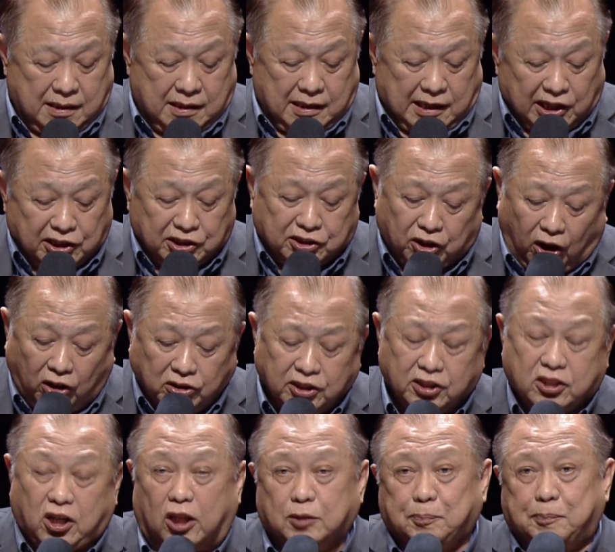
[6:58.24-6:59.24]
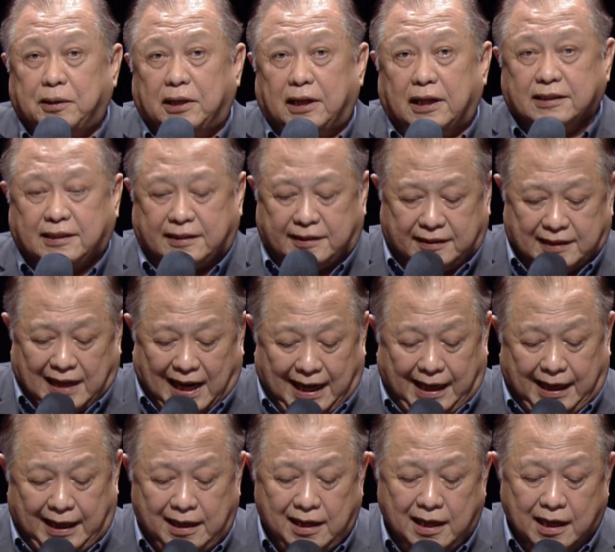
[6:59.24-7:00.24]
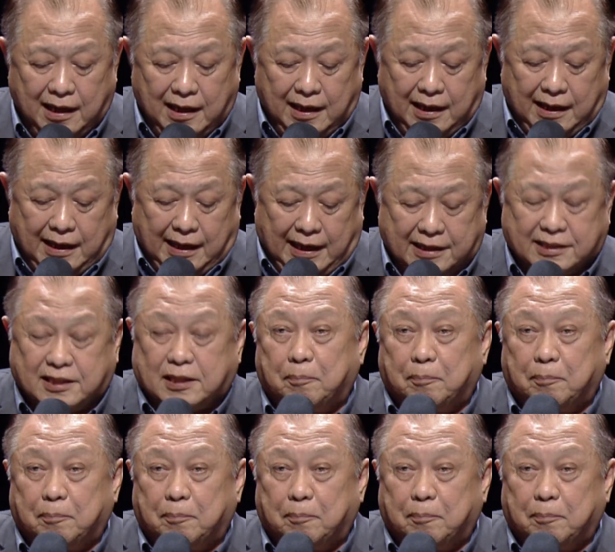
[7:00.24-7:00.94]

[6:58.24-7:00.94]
In John's Gospel, a sign is a